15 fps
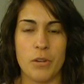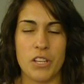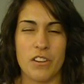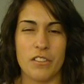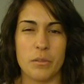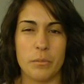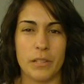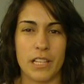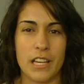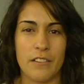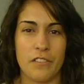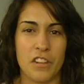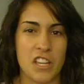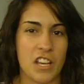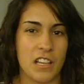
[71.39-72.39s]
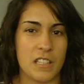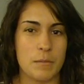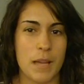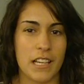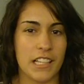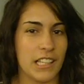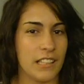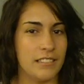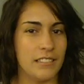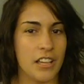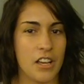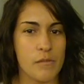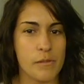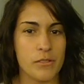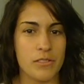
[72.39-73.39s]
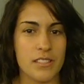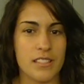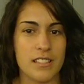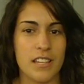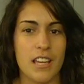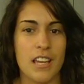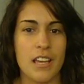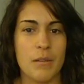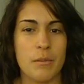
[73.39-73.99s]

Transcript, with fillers: but you have to plan for the unexpected almost